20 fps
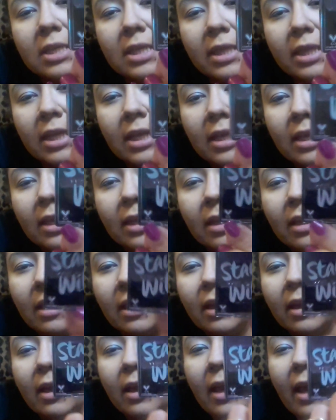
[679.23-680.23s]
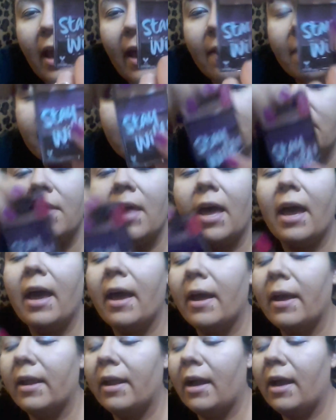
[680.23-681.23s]
thing. And then
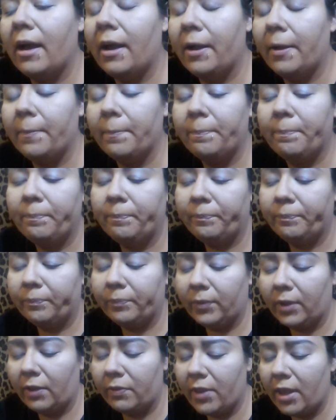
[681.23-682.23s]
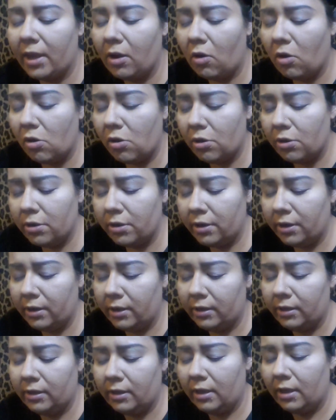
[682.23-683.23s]
that, they are
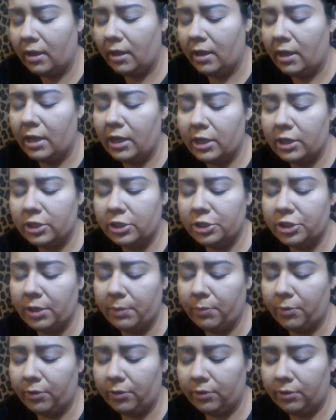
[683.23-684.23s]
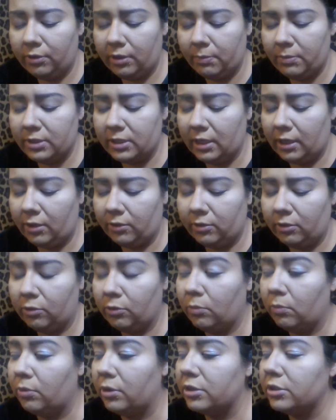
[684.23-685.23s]
shimmer. Let me take out the little
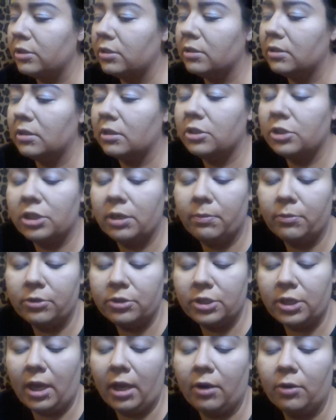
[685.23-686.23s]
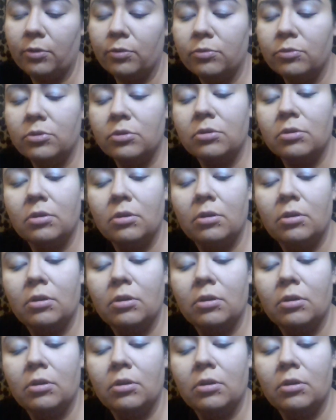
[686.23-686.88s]
brushes. Shimmer shadows.